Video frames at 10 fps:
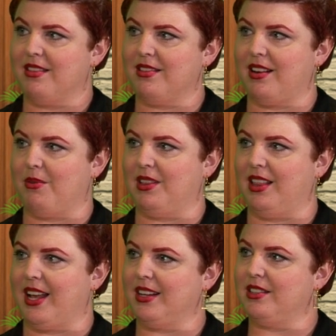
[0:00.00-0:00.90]
that I would
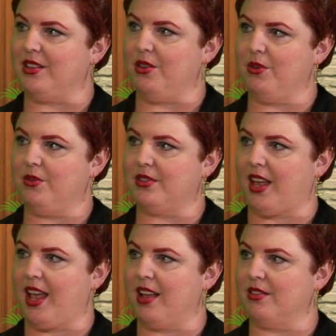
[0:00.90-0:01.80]
like to use the
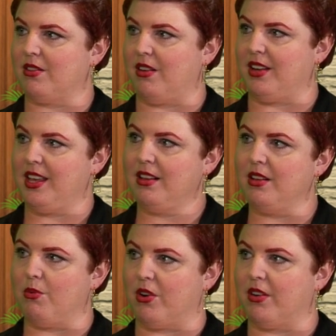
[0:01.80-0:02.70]
hands-on
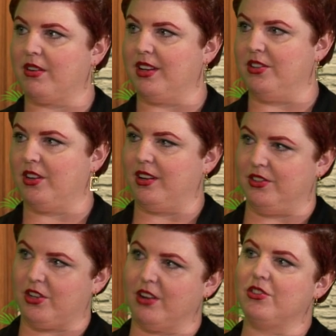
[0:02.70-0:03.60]
healing work in
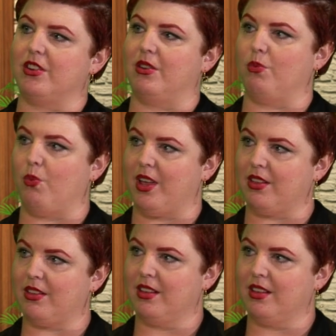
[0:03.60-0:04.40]
conjunction with